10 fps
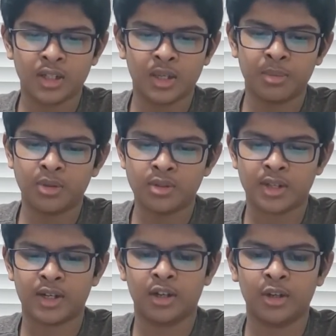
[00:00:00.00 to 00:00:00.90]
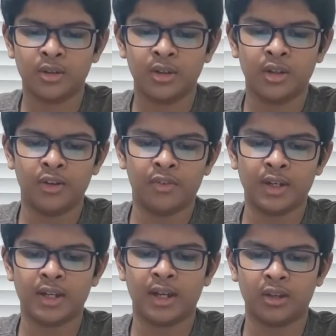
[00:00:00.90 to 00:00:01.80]
chemicals that affect
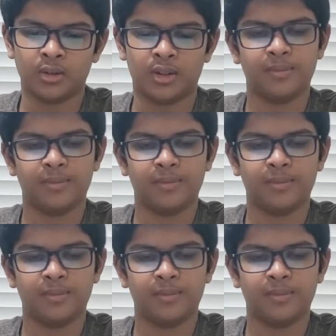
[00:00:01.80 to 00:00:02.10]
health.